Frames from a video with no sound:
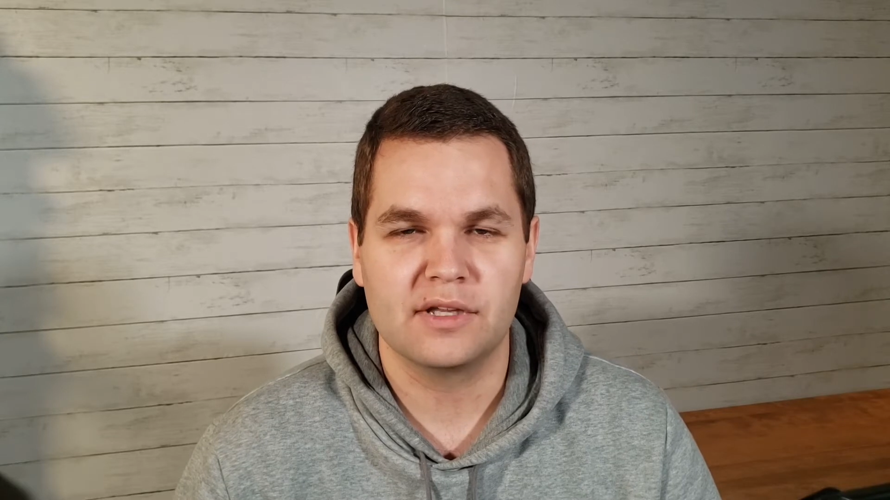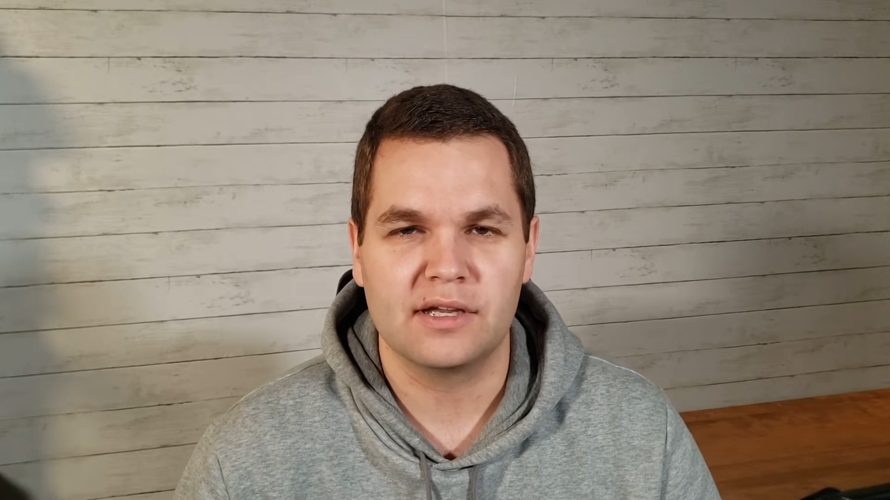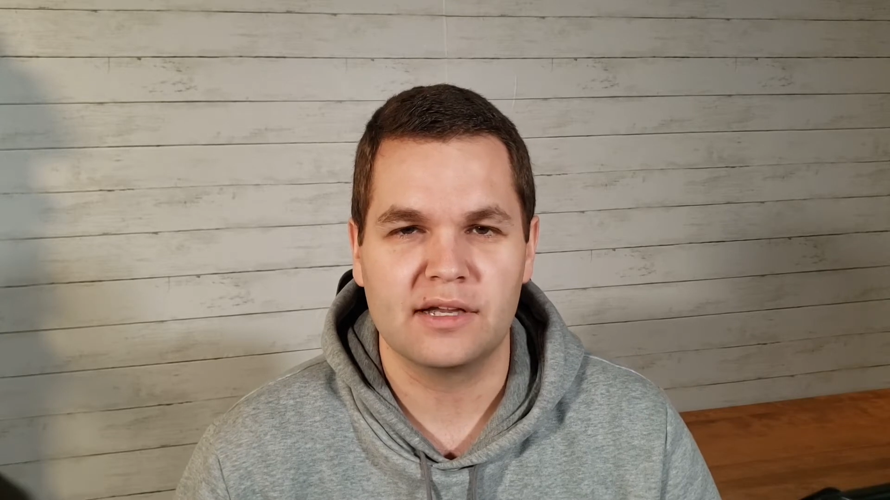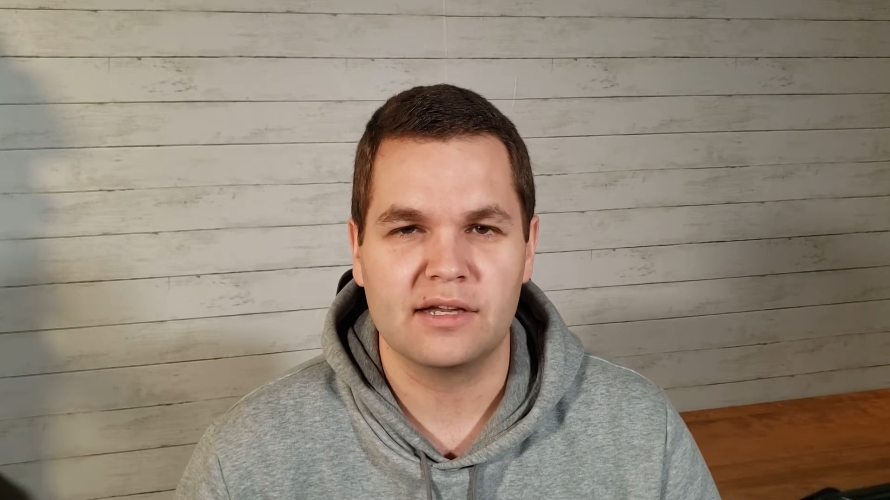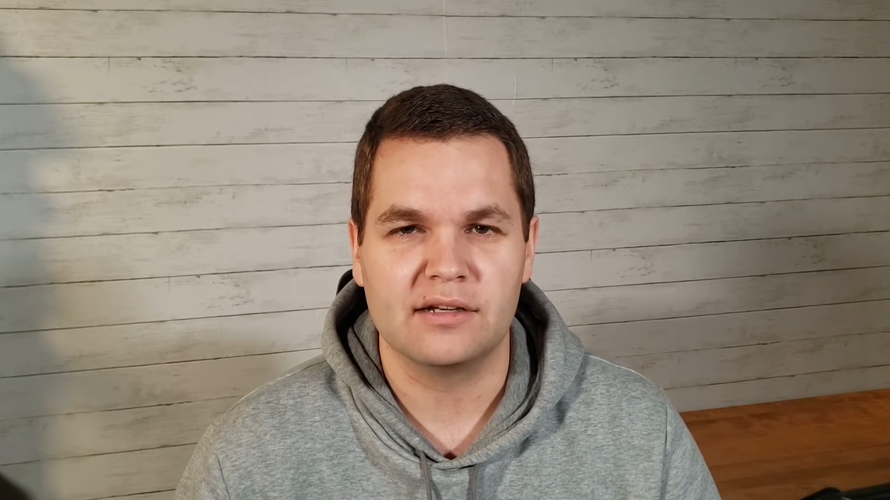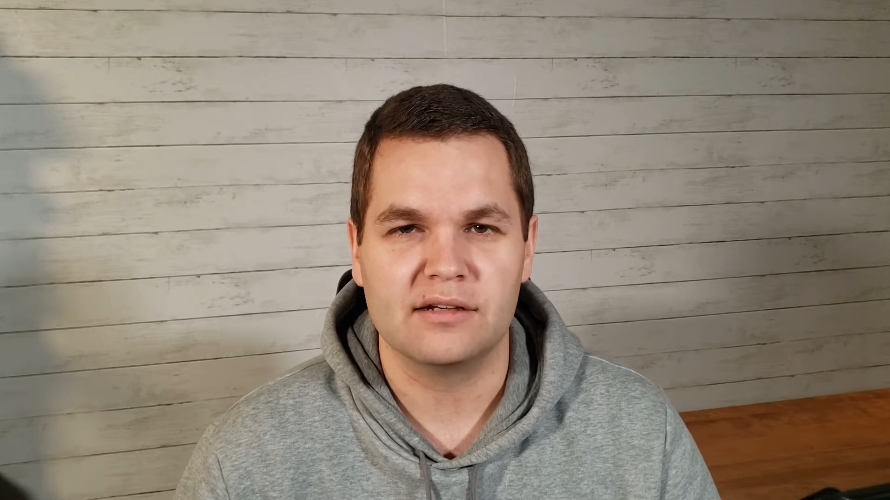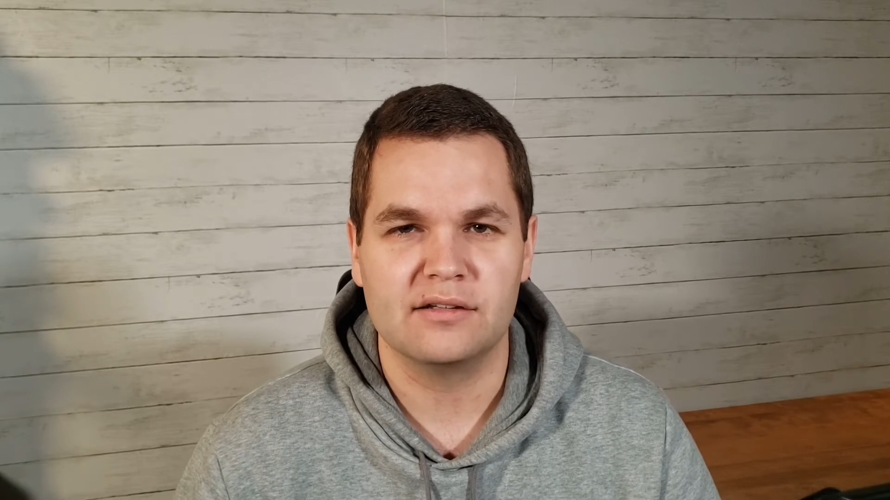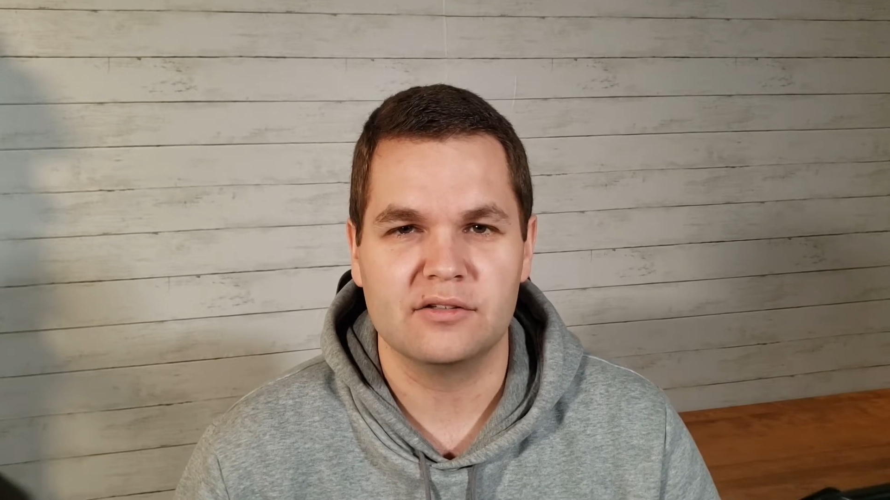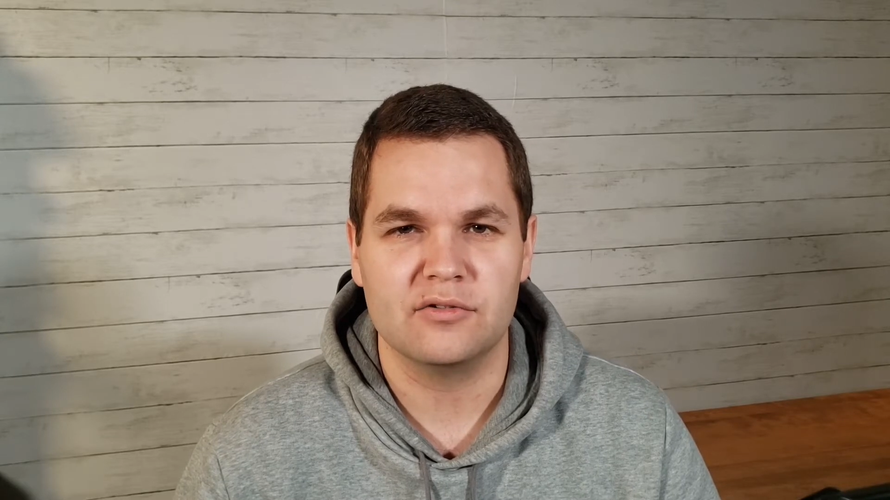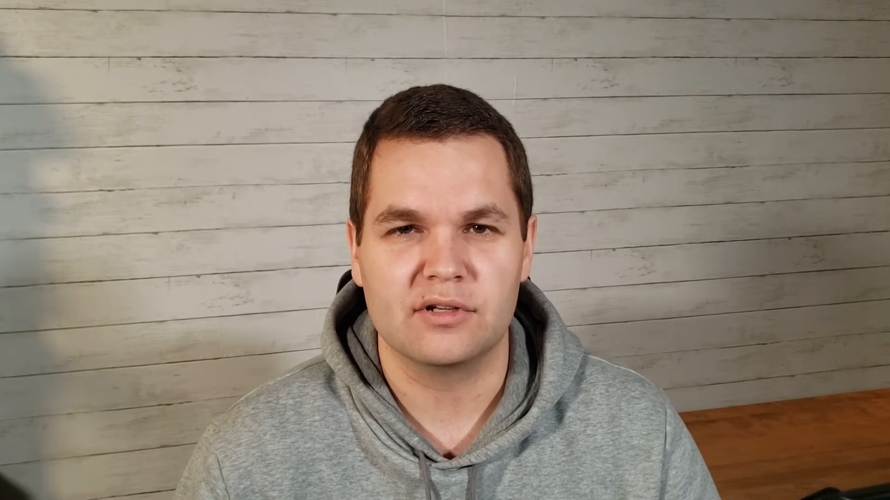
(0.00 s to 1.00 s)

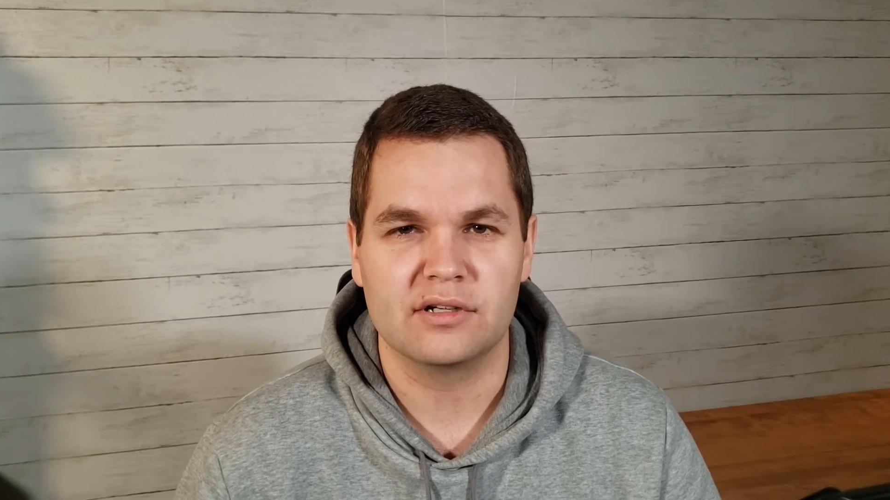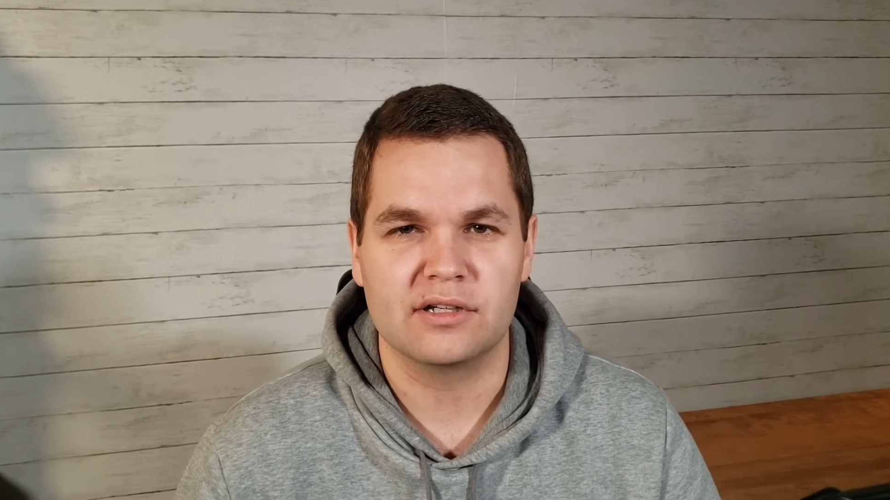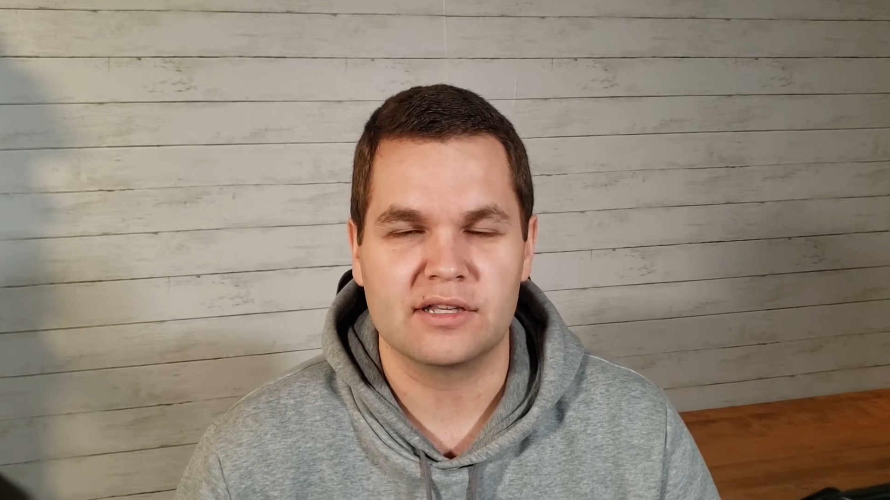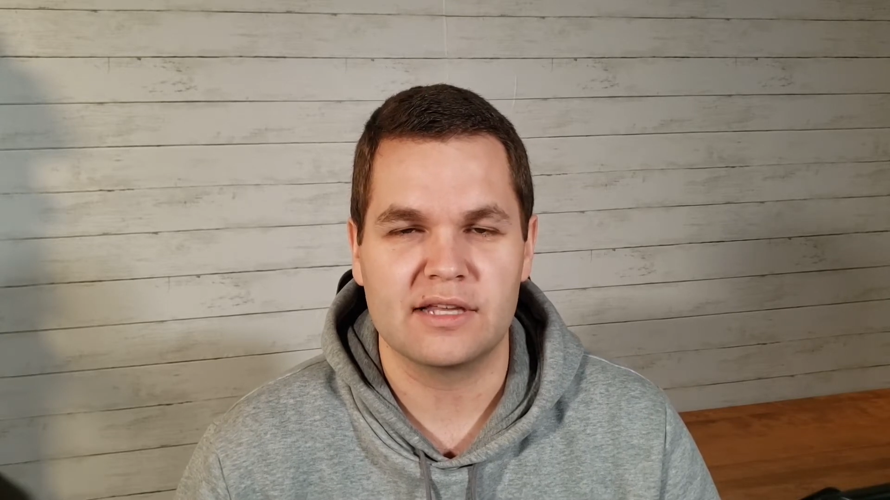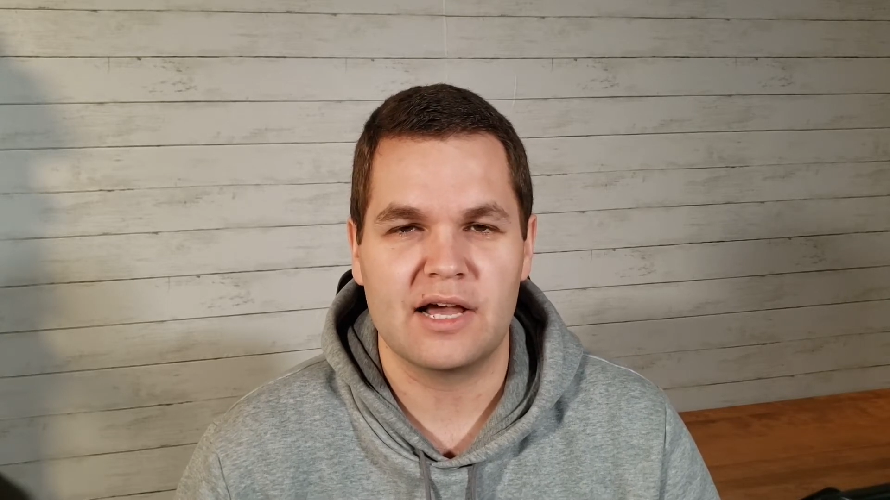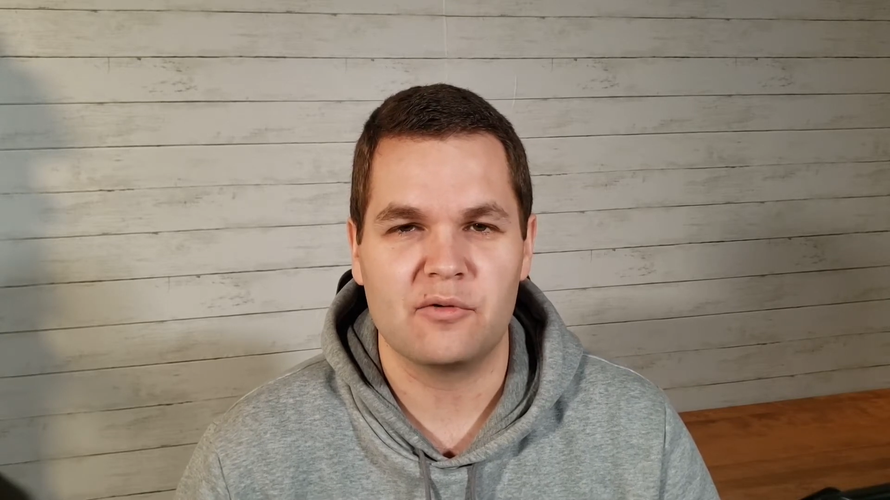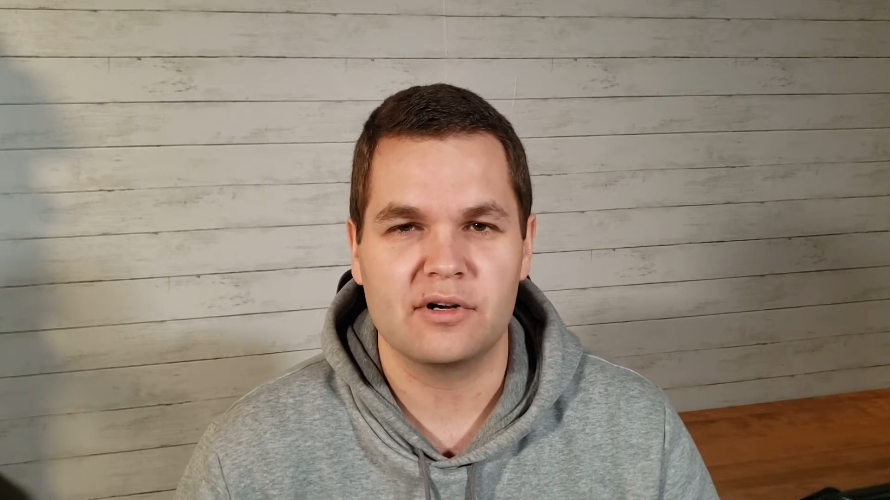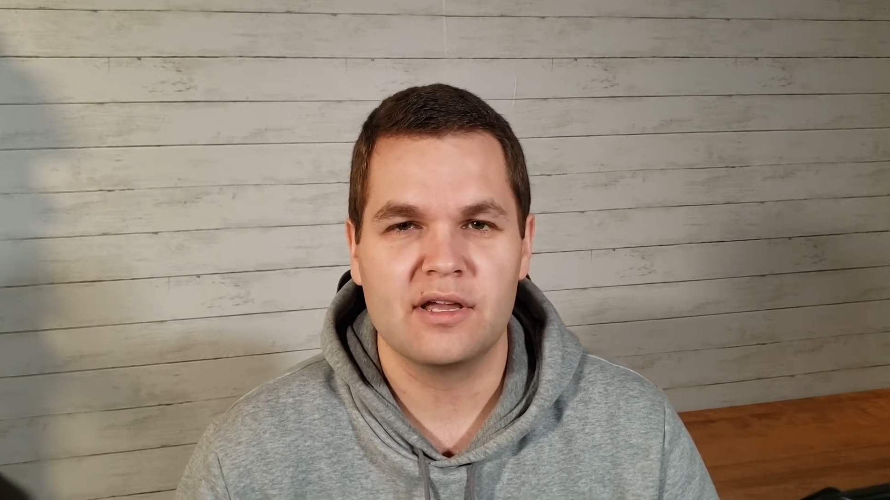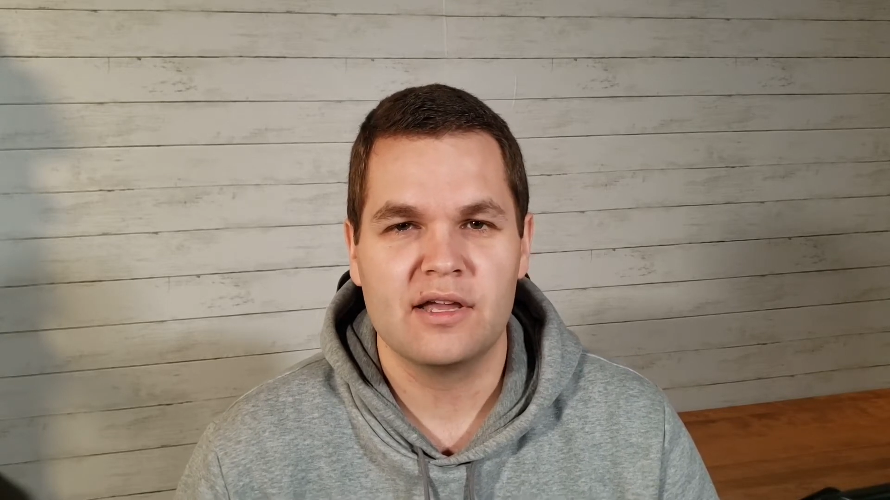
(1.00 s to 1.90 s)
and you can look at that one.